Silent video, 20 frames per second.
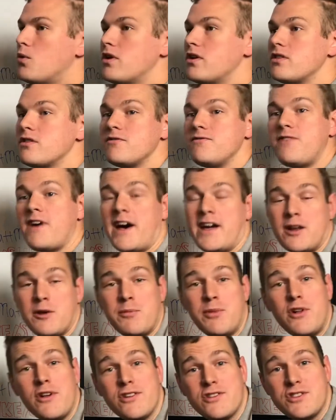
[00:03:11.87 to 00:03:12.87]
are the final
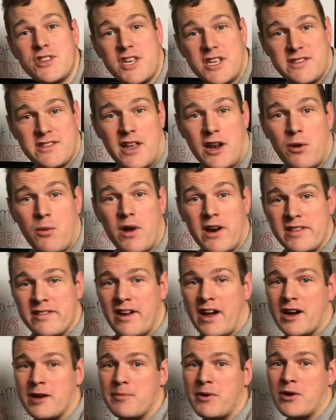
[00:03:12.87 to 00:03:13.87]
bullish things that I want to
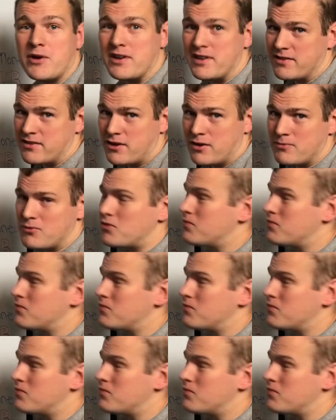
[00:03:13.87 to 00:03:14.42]
talk about in terms of